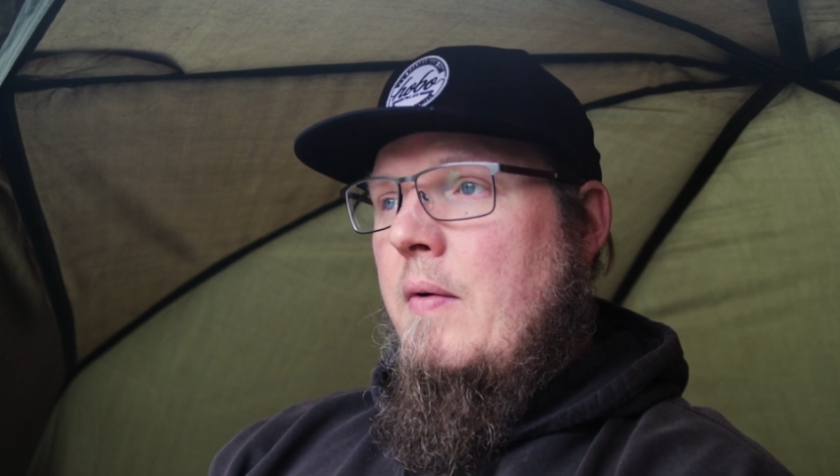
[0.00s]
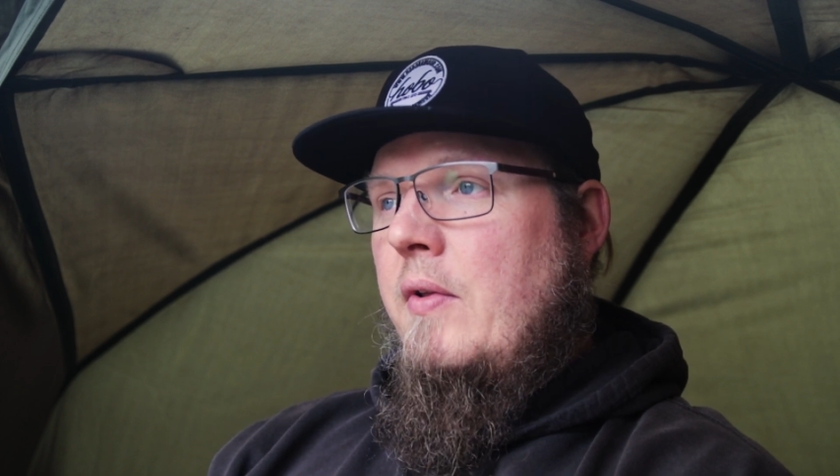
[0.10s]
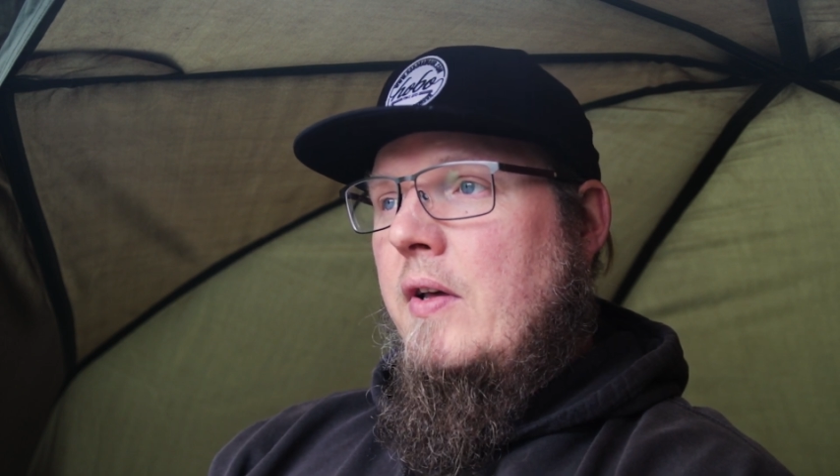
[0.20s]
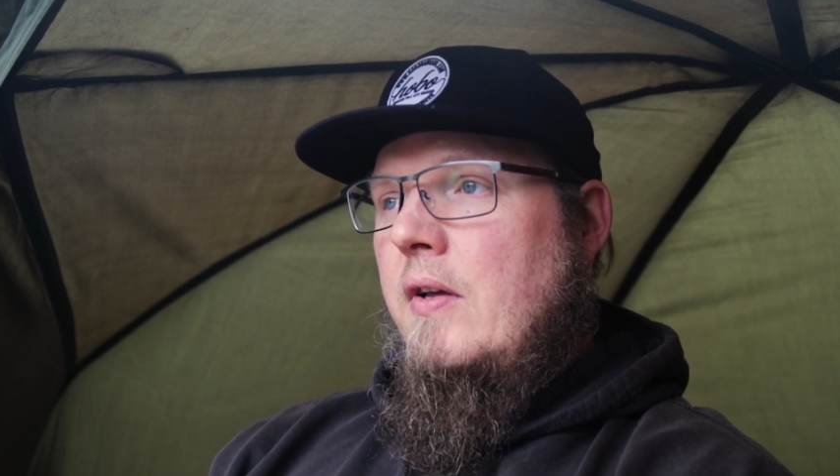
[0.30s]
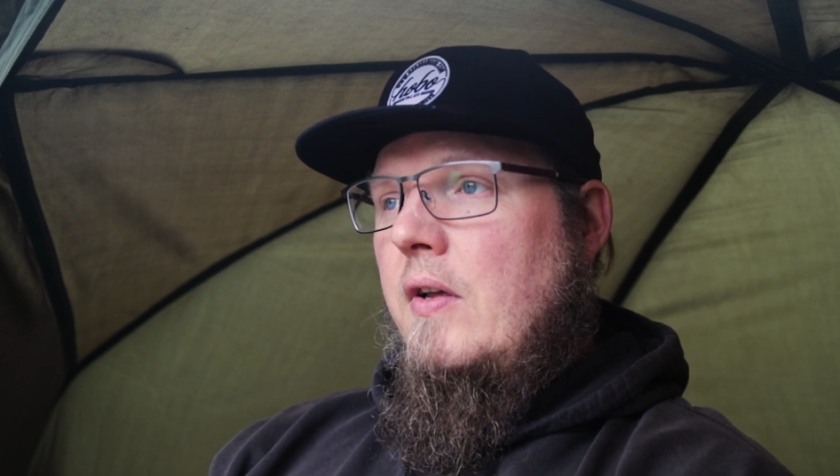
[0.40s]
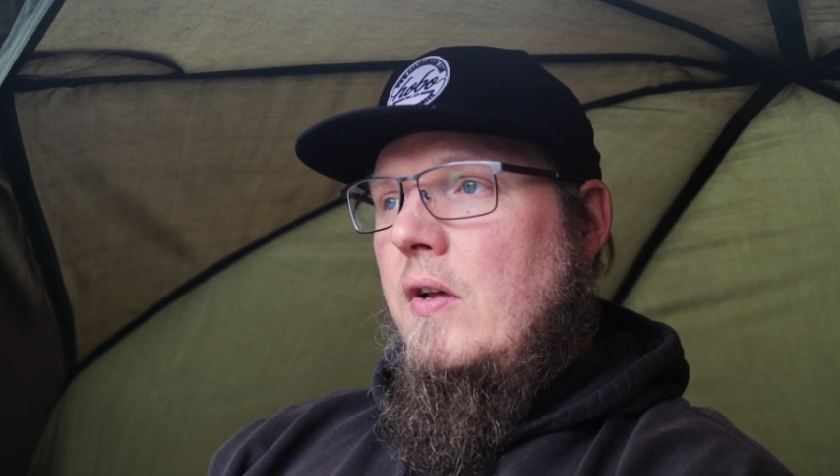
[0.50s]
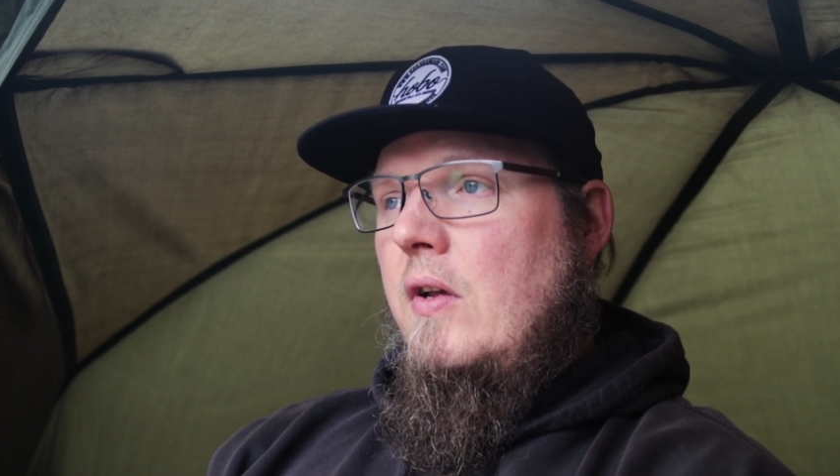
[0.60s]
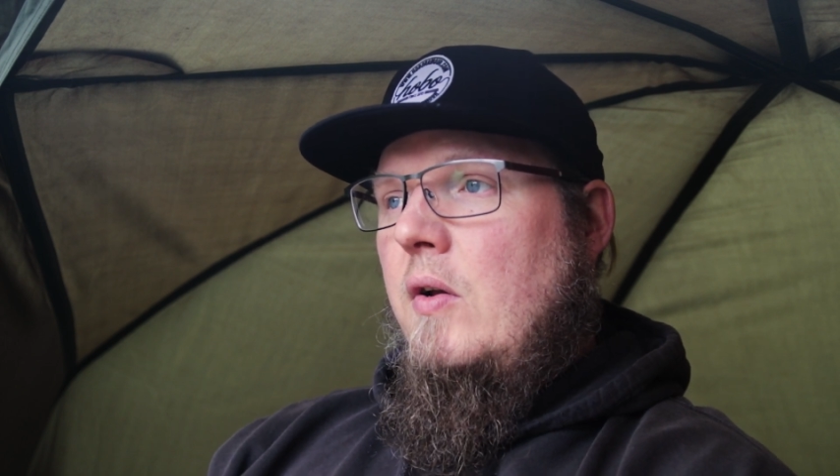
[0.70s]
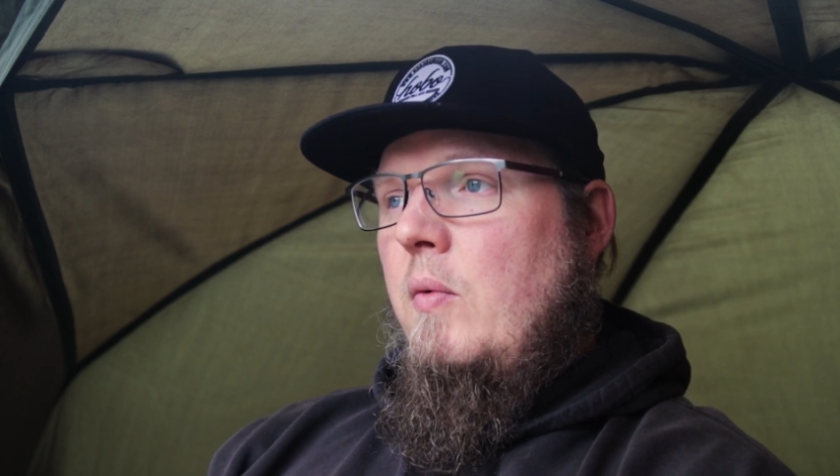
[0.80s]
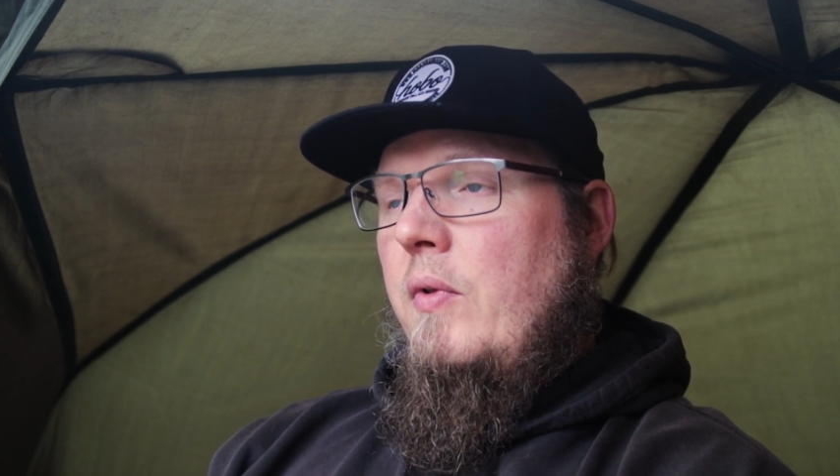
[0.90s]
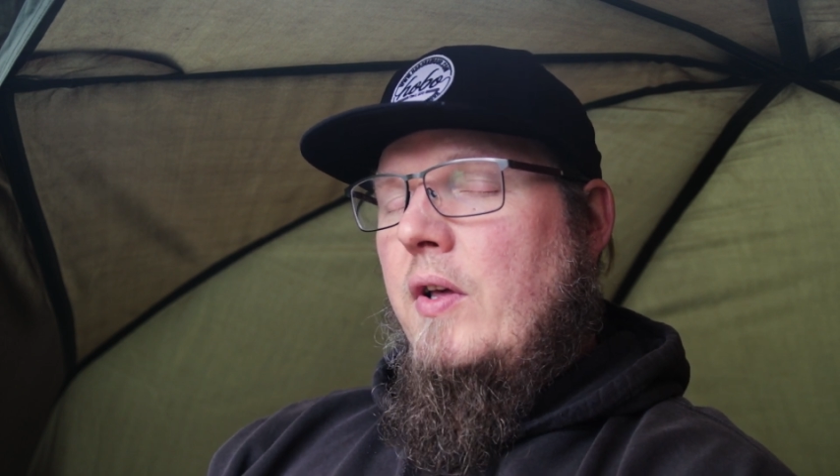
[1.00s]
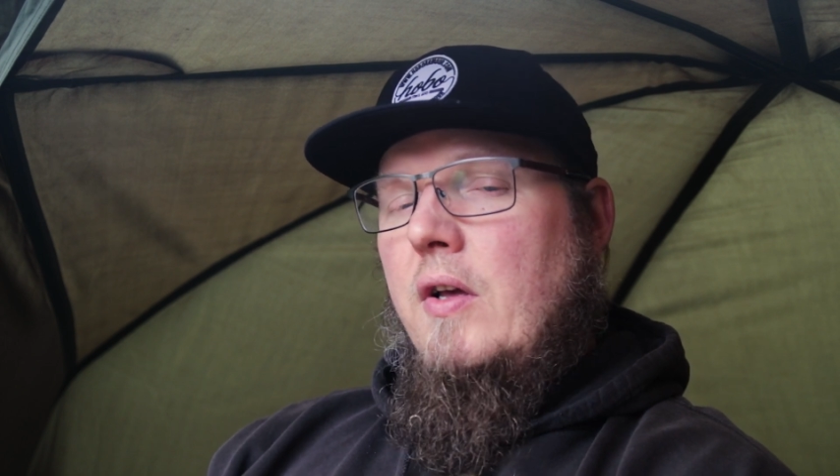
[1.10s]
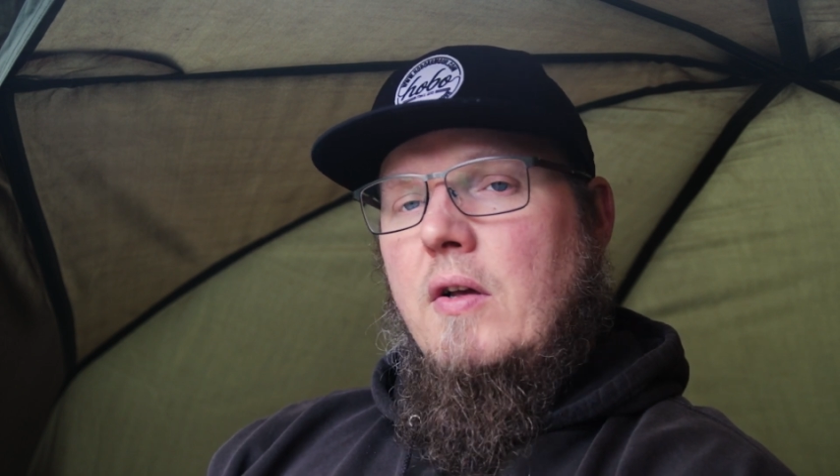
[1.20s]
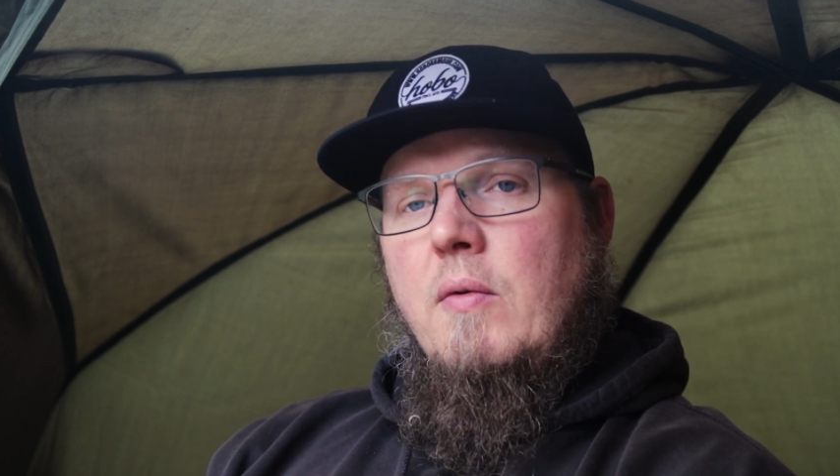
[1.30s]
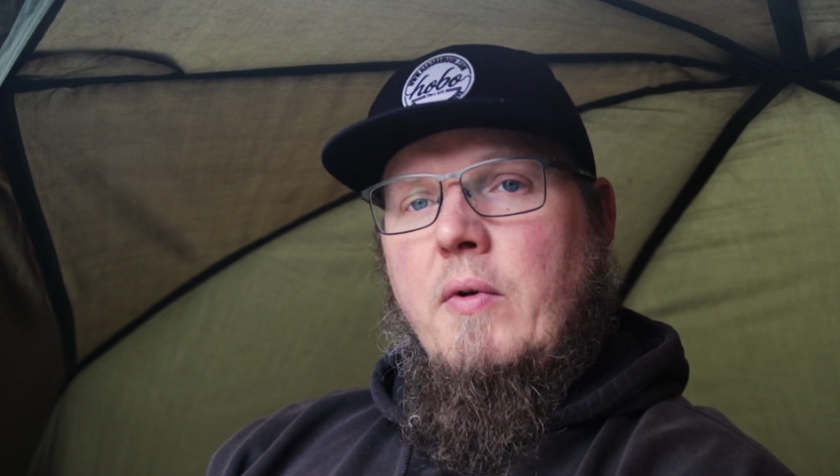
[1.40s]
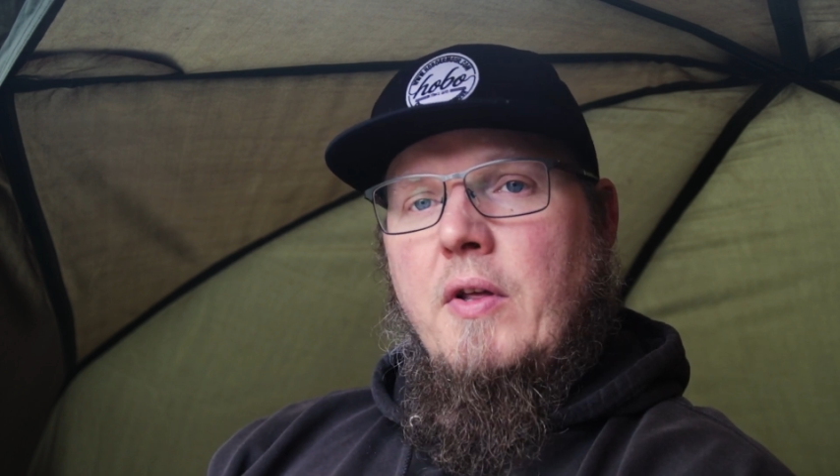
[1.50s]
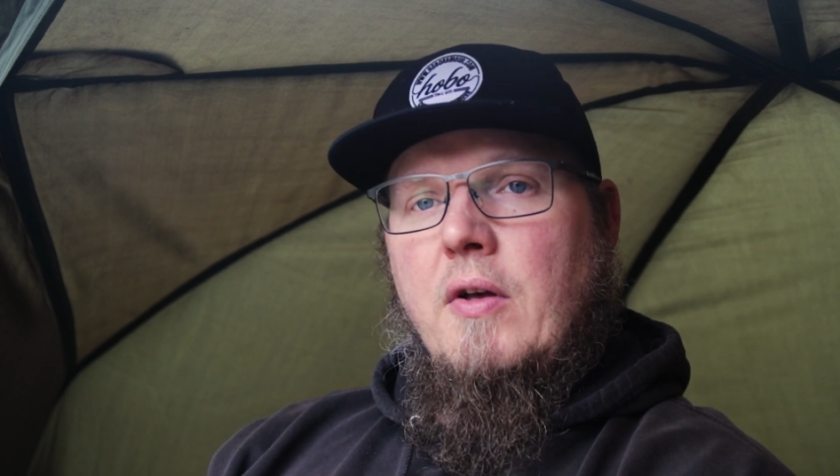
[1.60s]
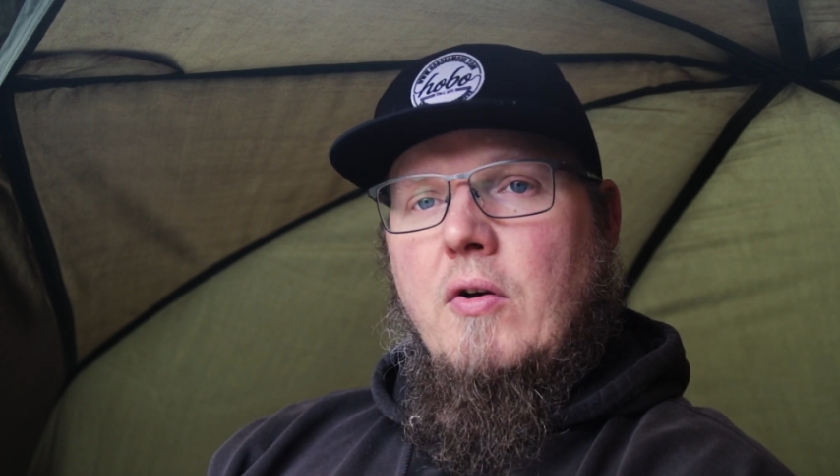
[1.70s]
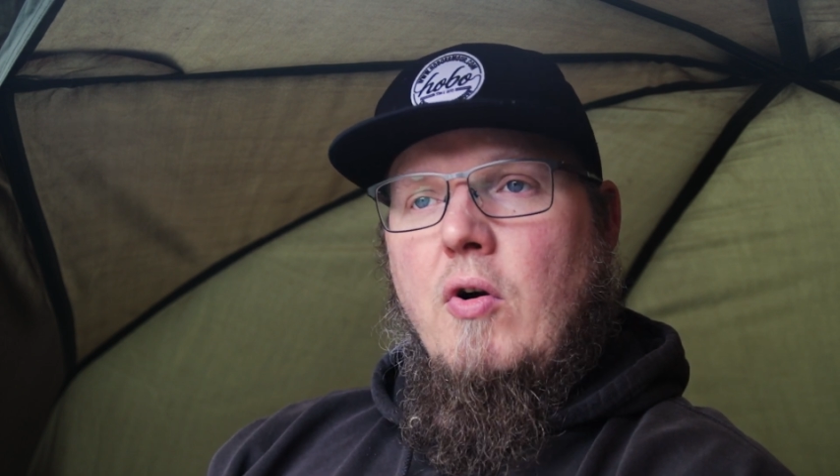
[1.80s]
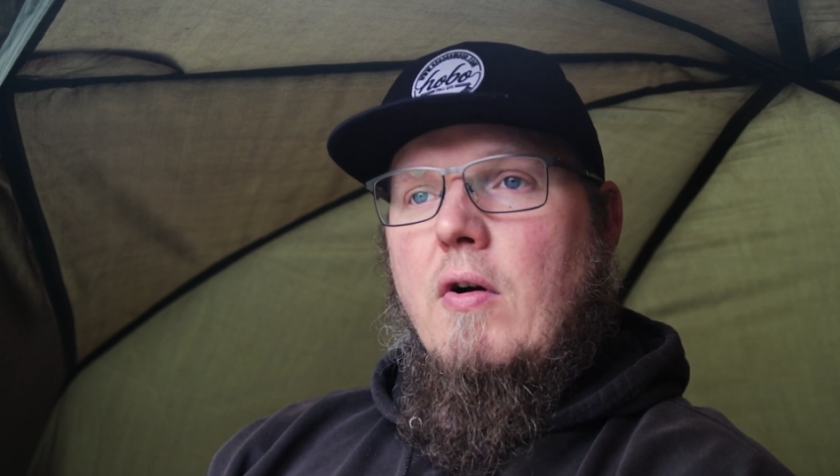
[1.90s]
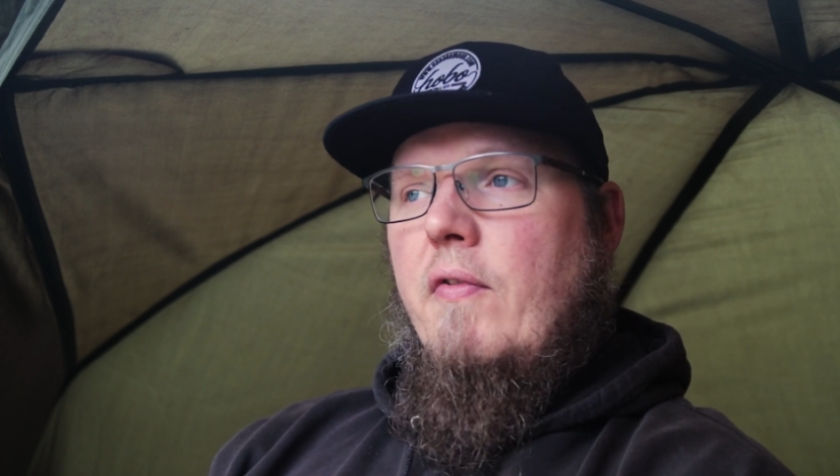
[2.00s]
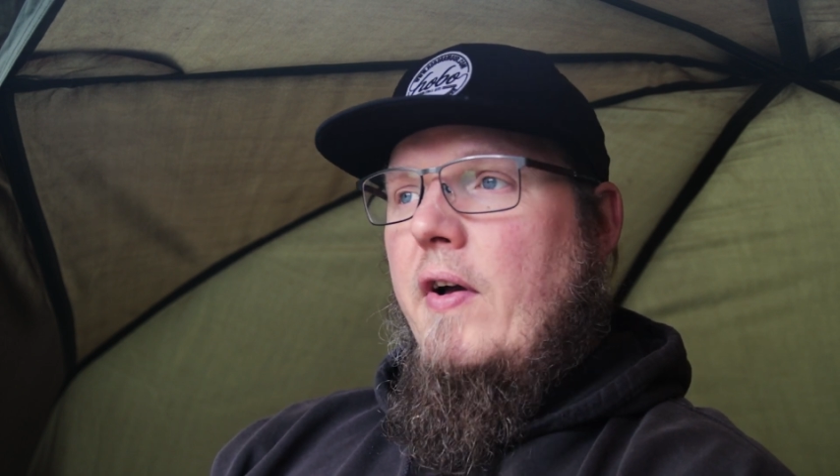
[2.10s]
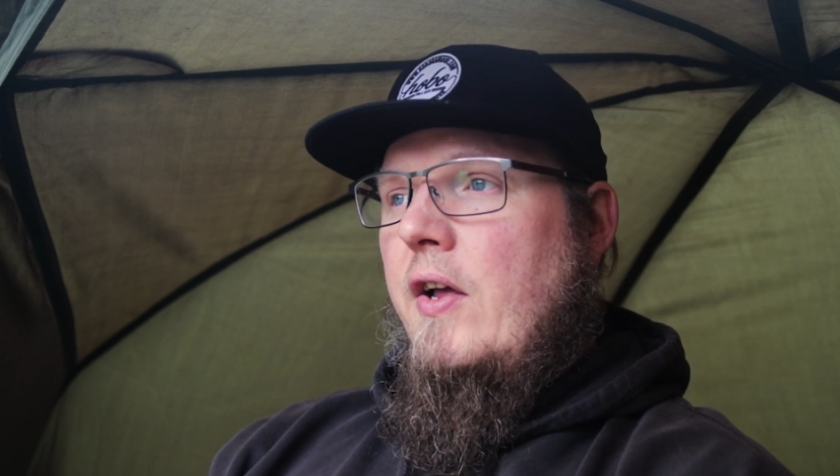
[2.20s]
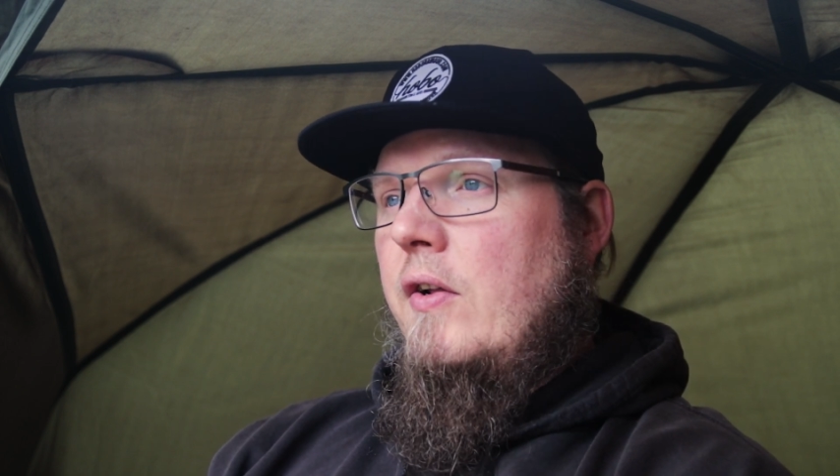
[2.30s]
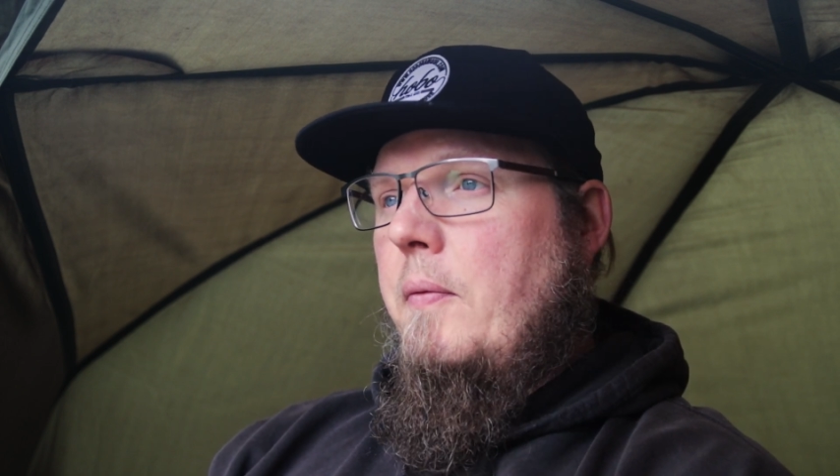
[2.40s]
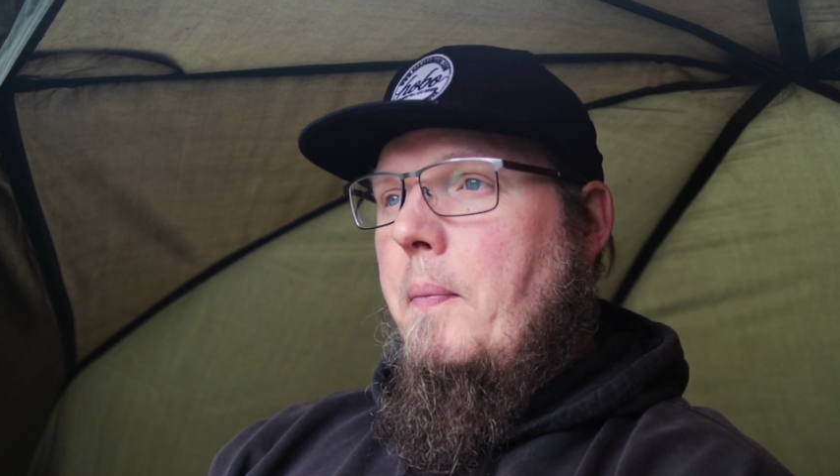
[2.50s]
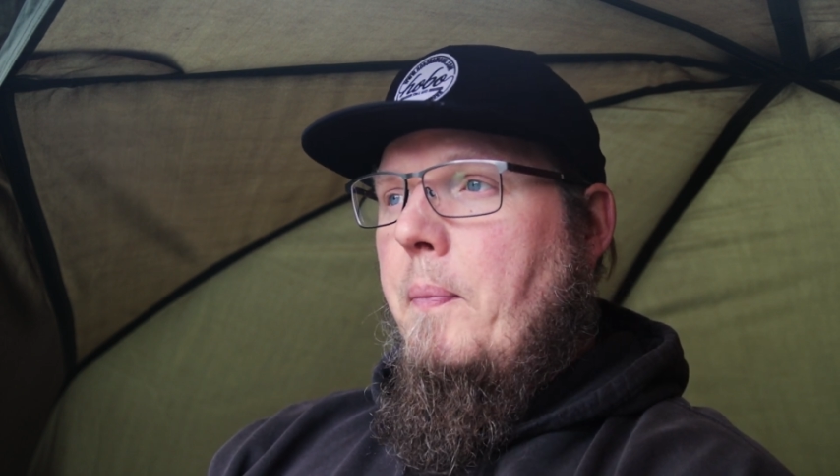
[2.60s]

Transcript: with a hook file.